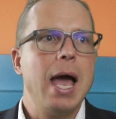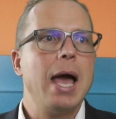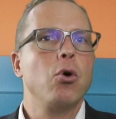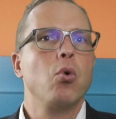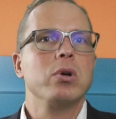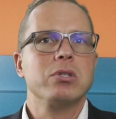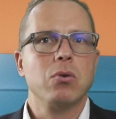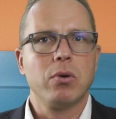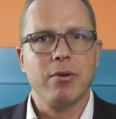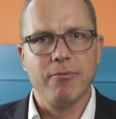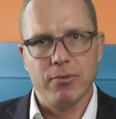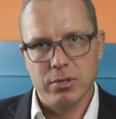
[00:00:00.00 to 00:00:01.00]
and who is
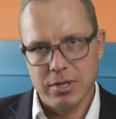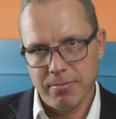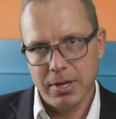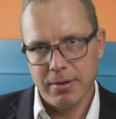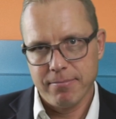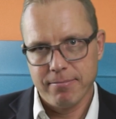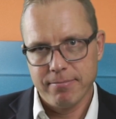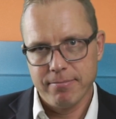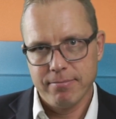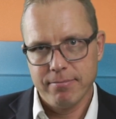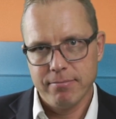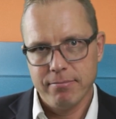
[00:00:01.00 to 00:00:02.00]
looking for something
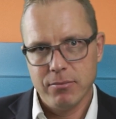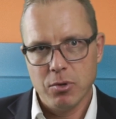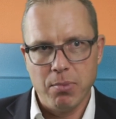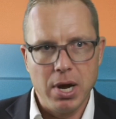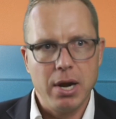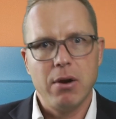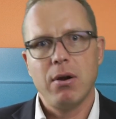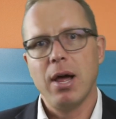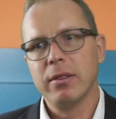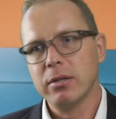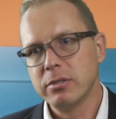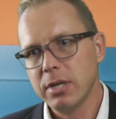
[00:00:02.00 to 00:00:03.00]
the buyer
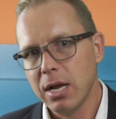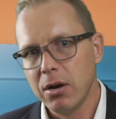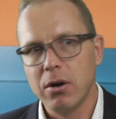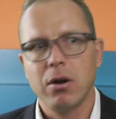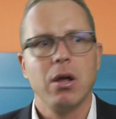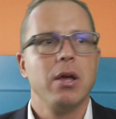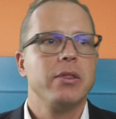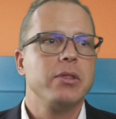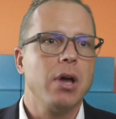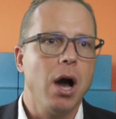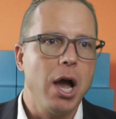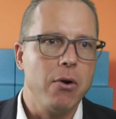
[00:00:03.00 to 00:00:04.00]
and the seller,
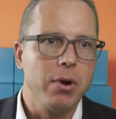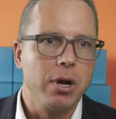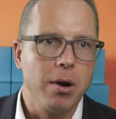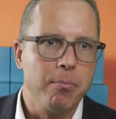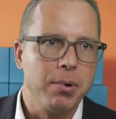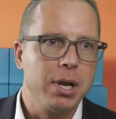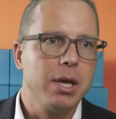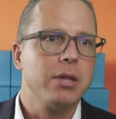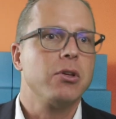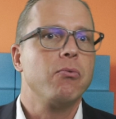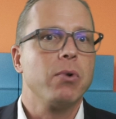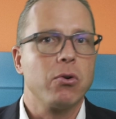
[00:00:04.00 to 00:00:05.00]
the hiring company,
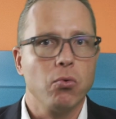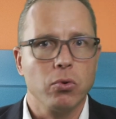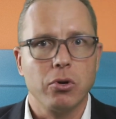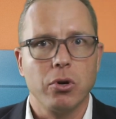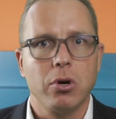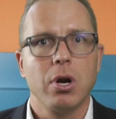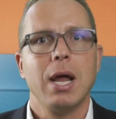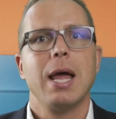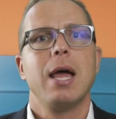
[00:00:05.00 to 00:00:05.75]
the recruiter,